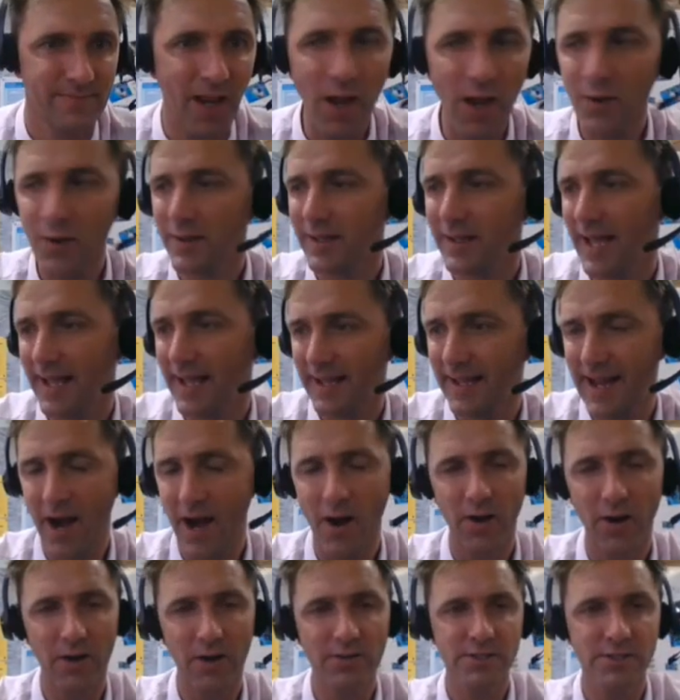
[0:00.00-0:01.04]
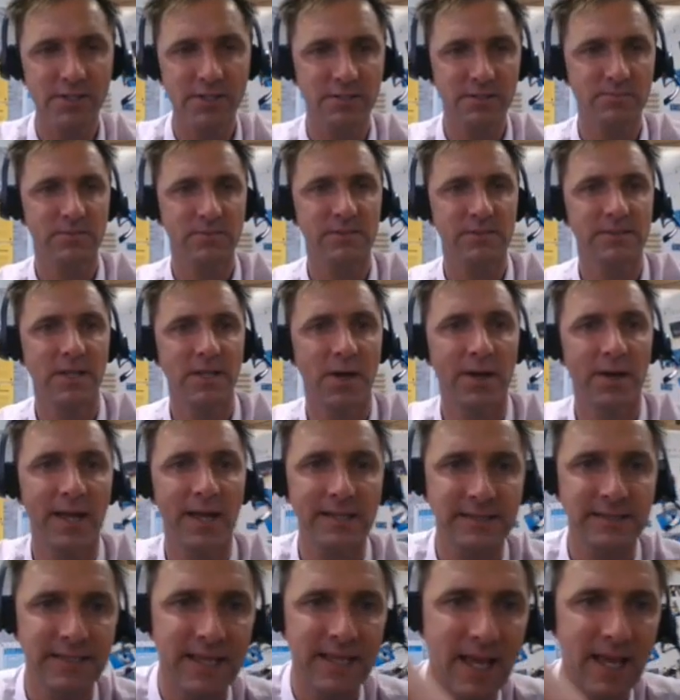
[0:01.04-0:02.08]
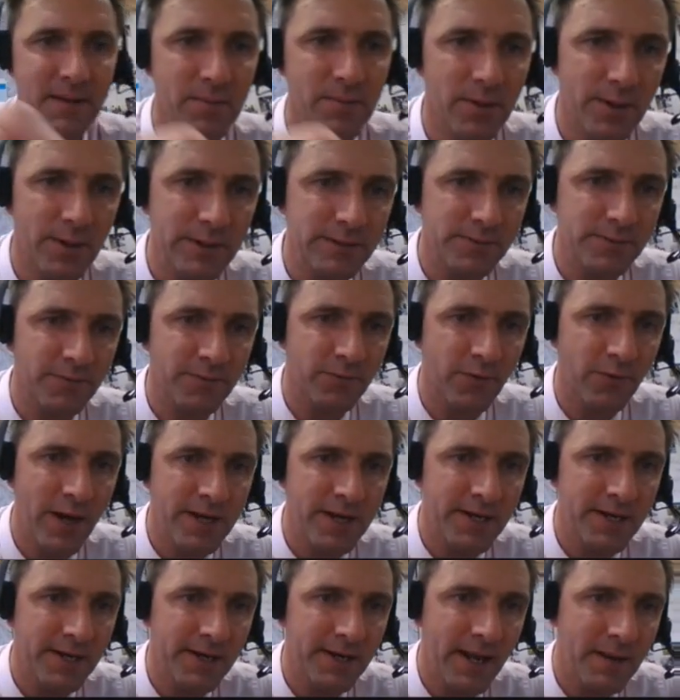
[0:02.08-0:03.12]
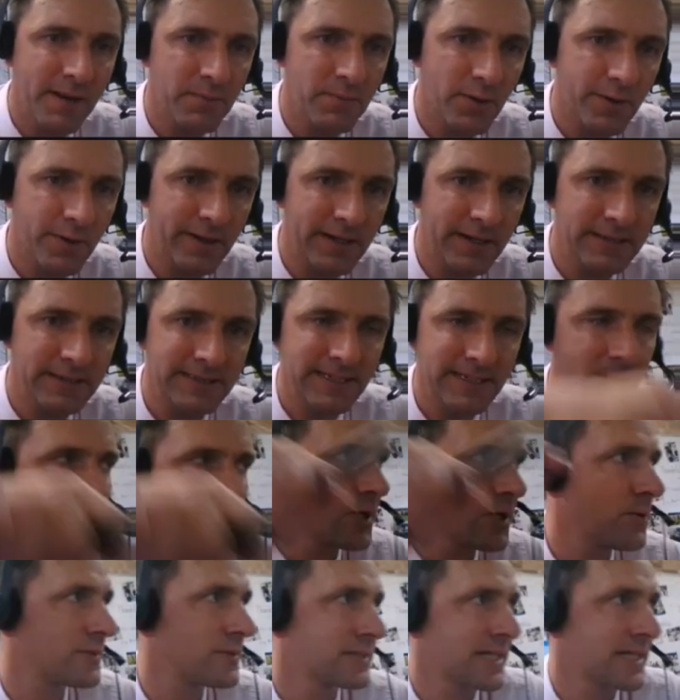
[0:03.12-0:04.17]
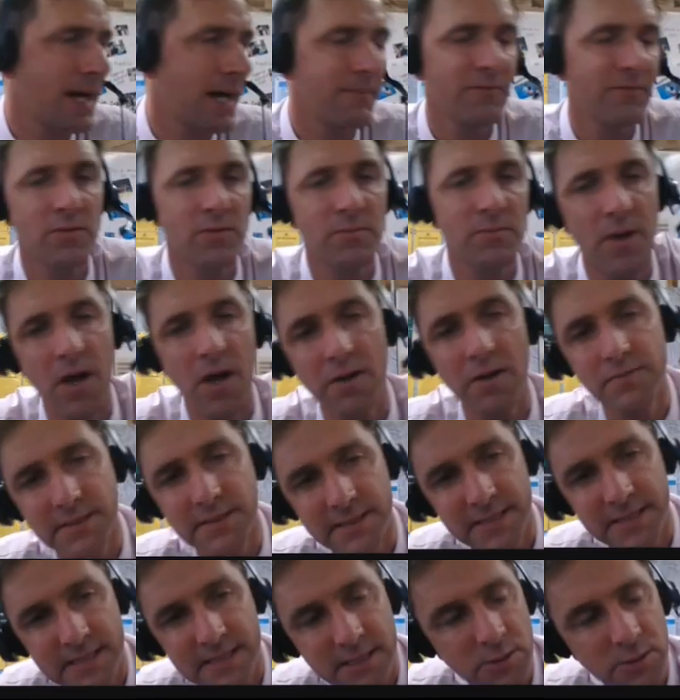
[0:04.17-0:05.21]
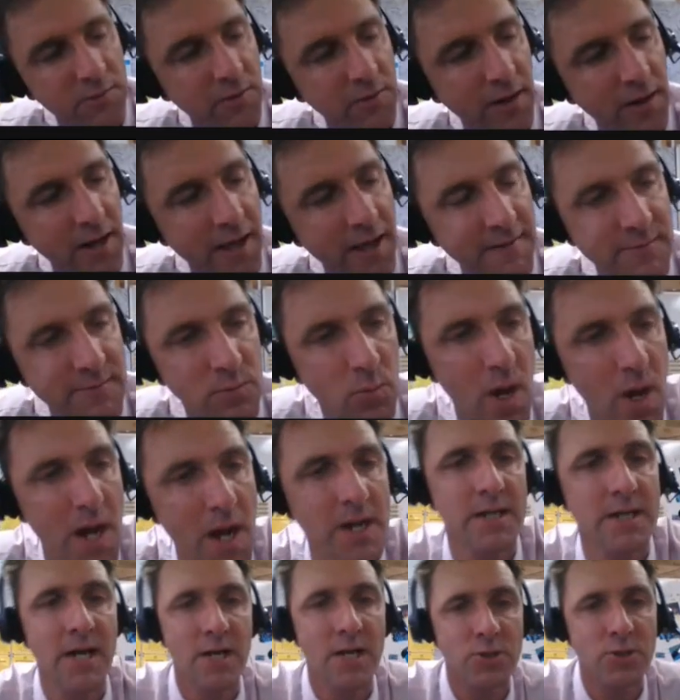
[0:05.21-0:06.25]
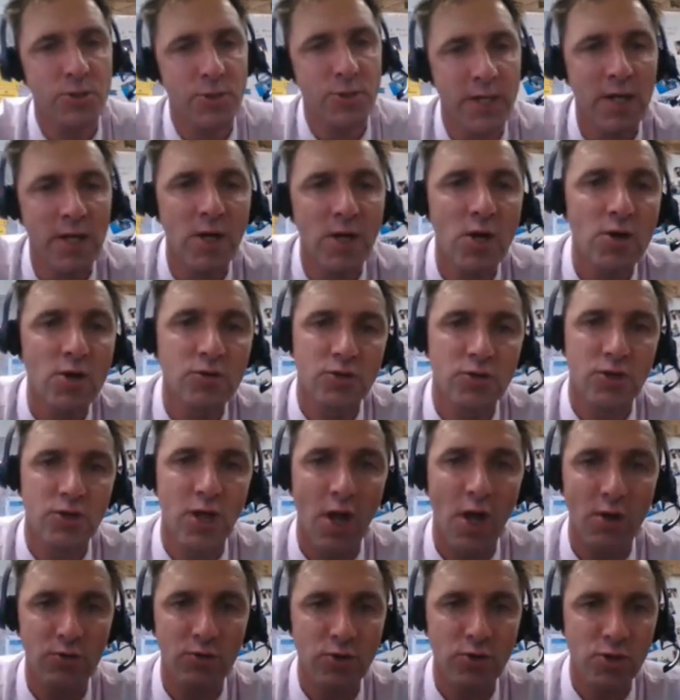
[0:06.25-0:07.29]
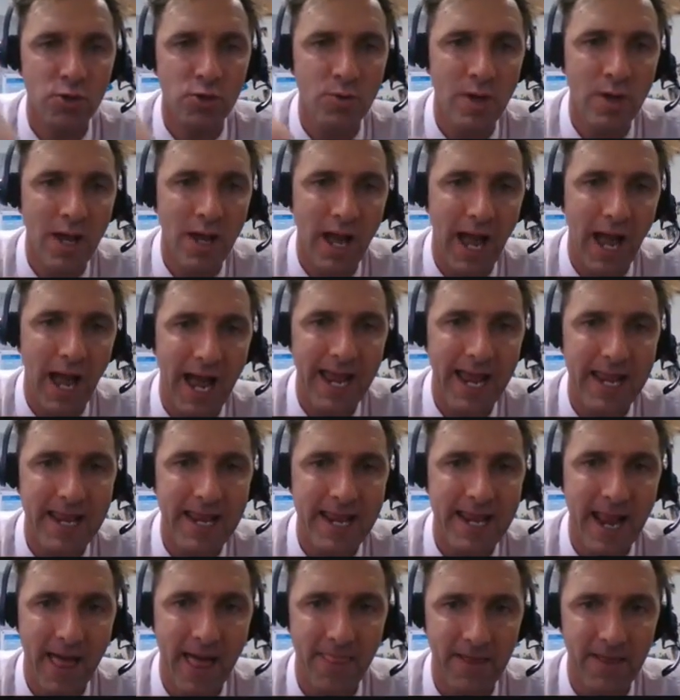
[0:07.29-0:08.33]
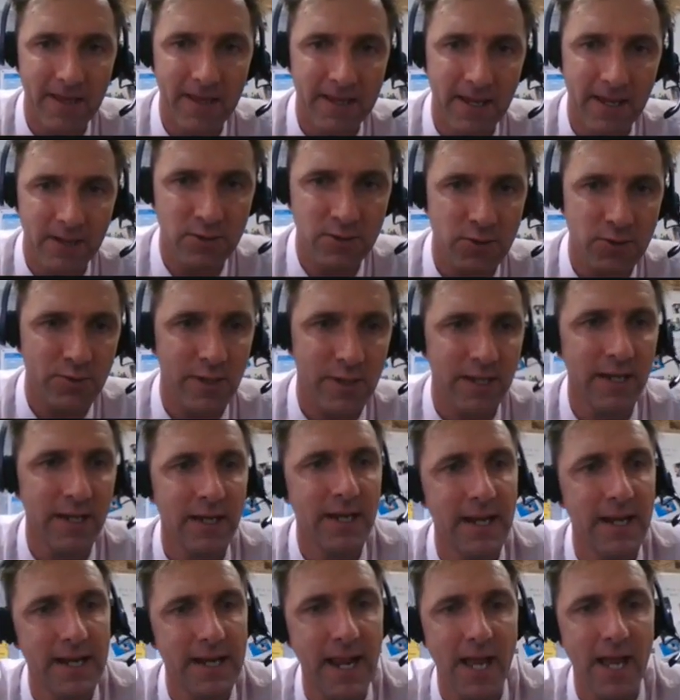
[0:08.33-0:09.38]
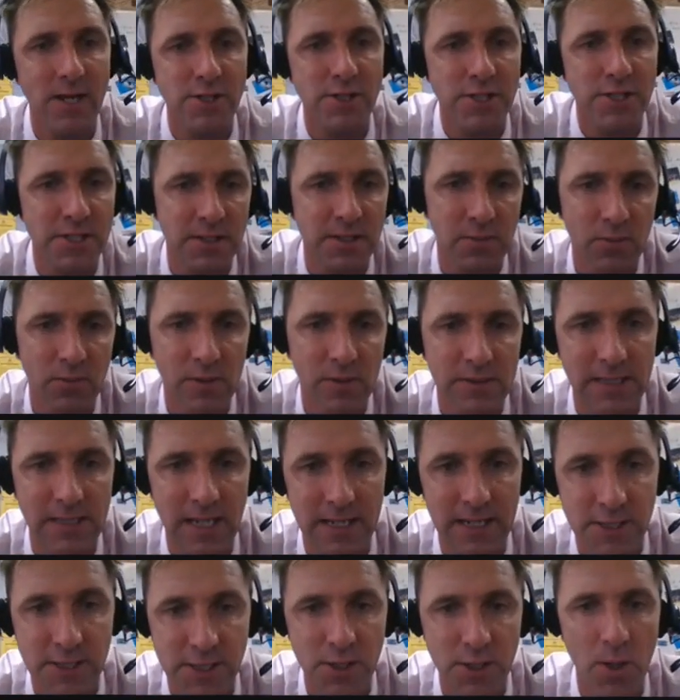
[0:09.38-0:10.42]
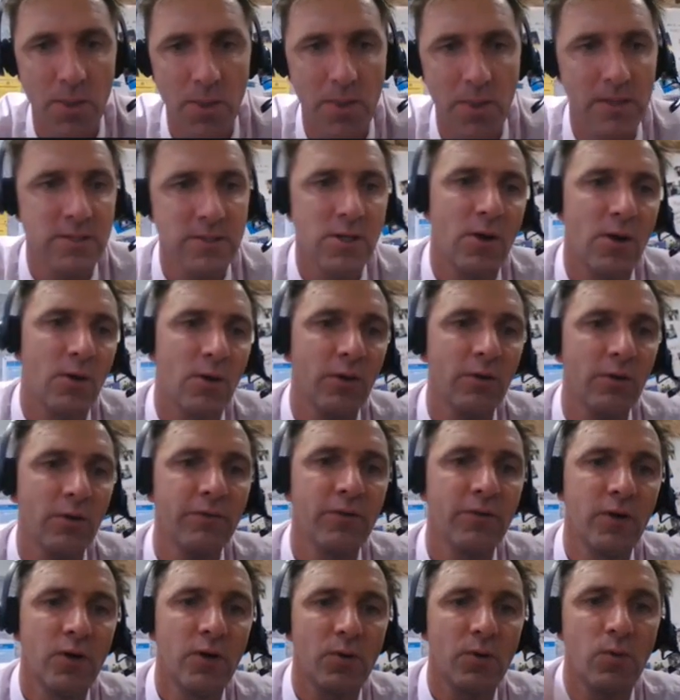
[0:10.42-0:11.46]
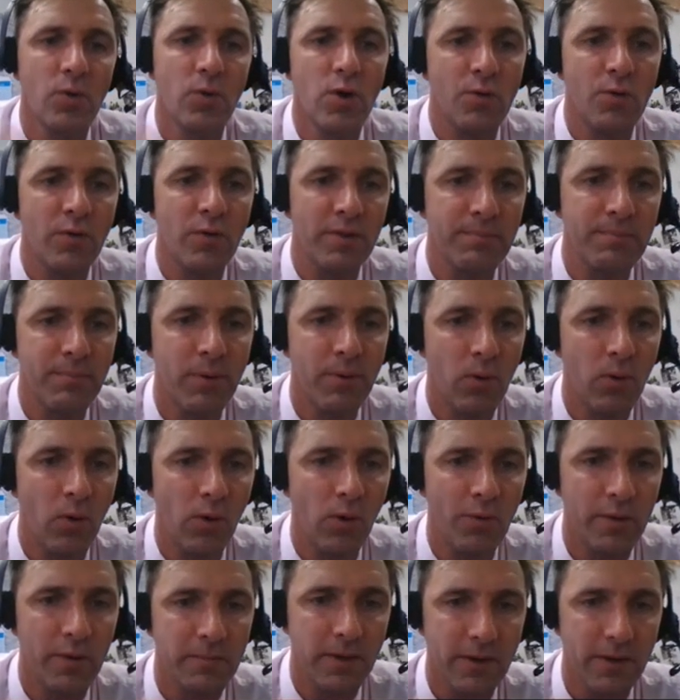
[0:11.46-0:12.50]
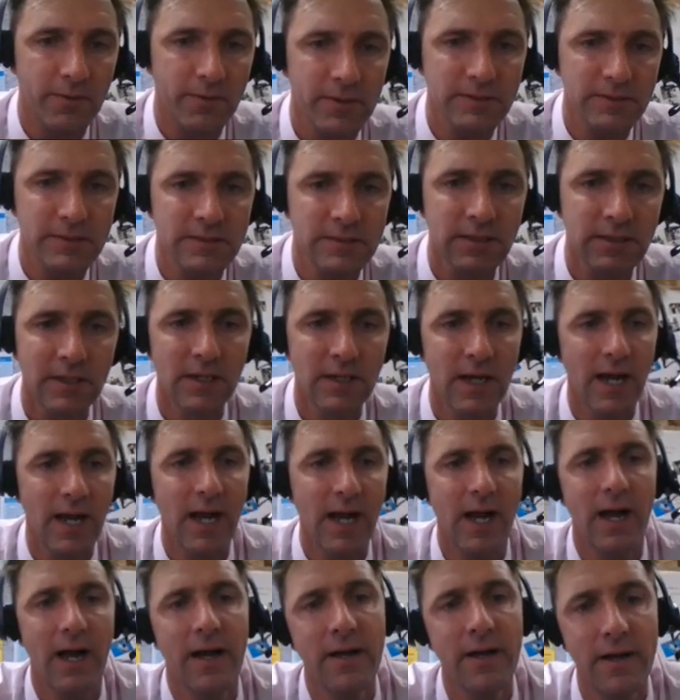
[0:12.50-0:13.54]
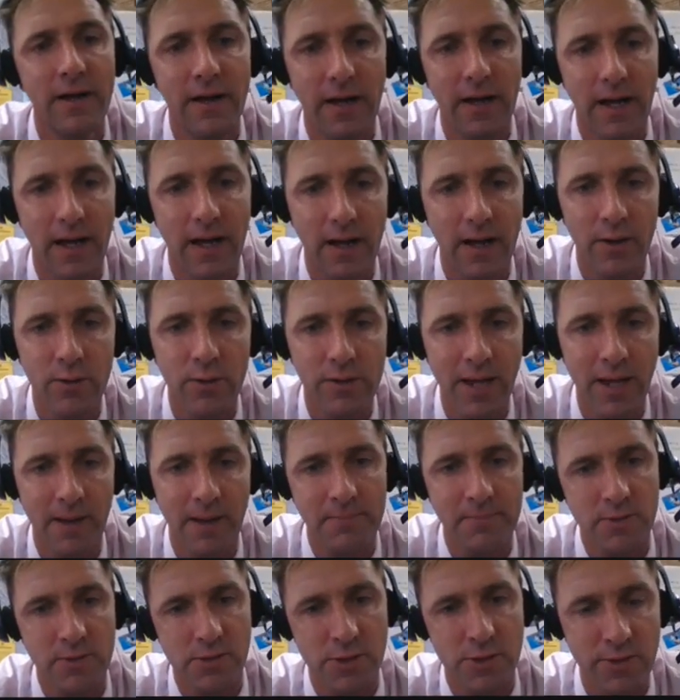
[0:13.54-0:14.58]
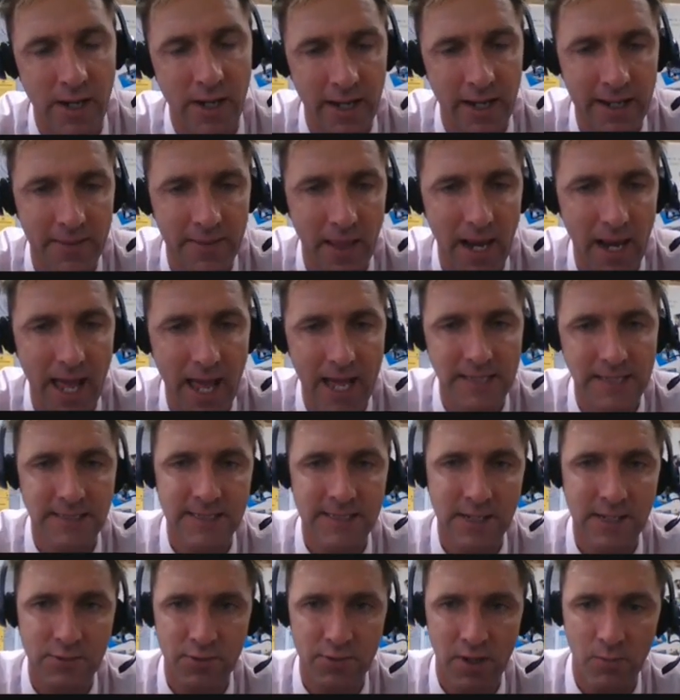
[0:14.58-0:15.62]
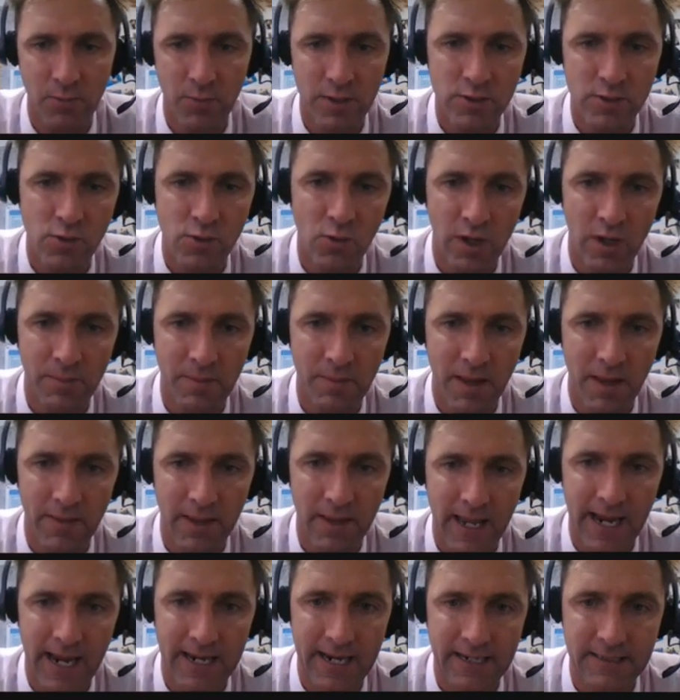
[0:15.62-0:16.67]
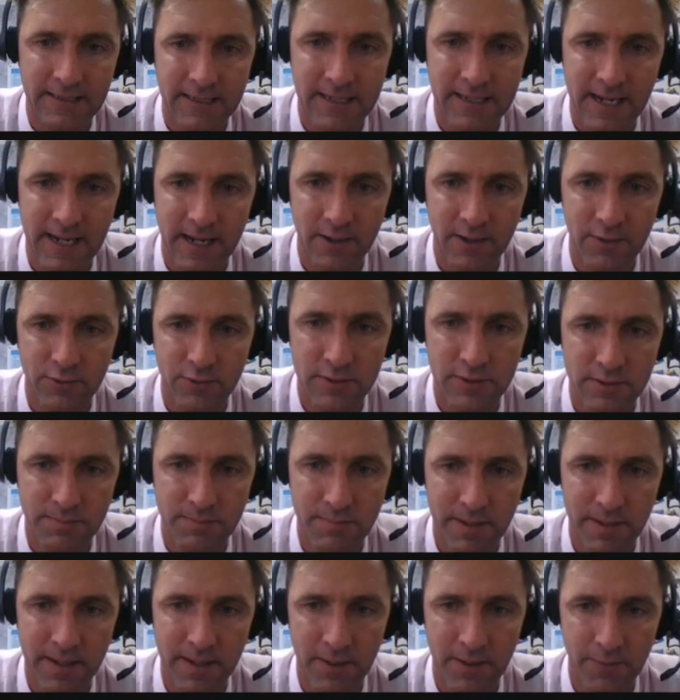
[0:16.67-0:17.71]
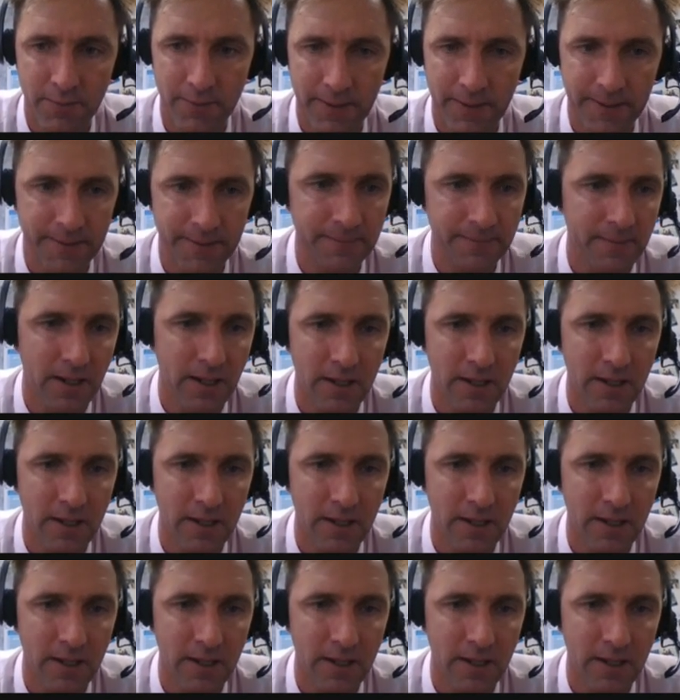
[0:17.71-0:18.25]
Okay, Caroline Chisholm was known as the immigrant friend, and an immigrant is someone who has come from overseas, who have left one country to go to another country. Now, she was uh, she earned the title for her work with poor immigrants uh, uh, who came to Australia in the last century, and we're talking about the 1800s period.